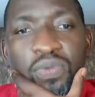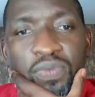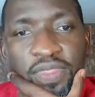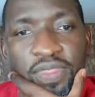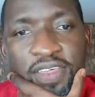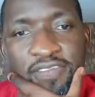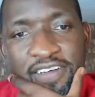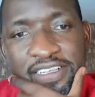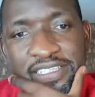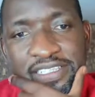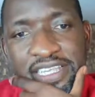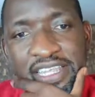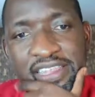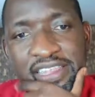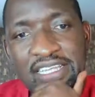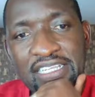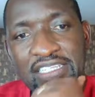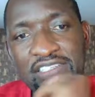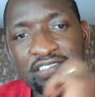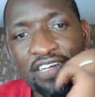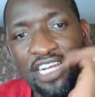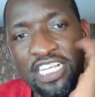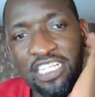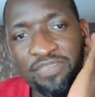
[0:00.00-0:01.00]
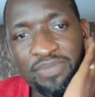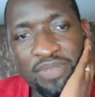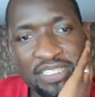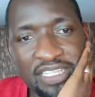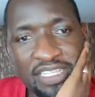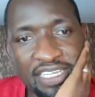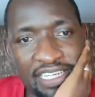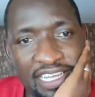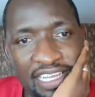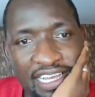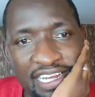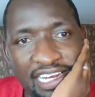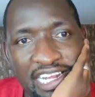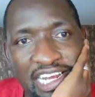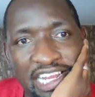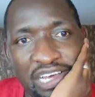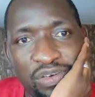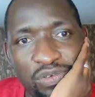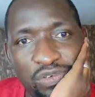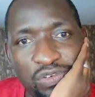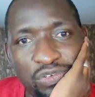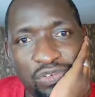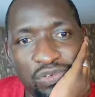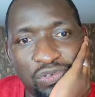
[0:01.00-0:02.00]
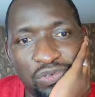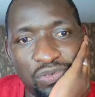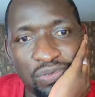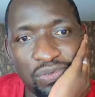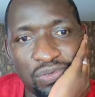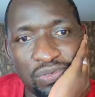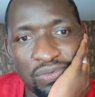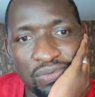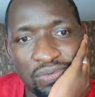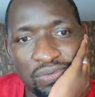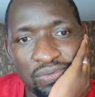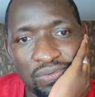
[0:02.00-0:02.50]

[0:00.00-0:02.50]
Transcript: the first thing that strikes me is that I can allow you to do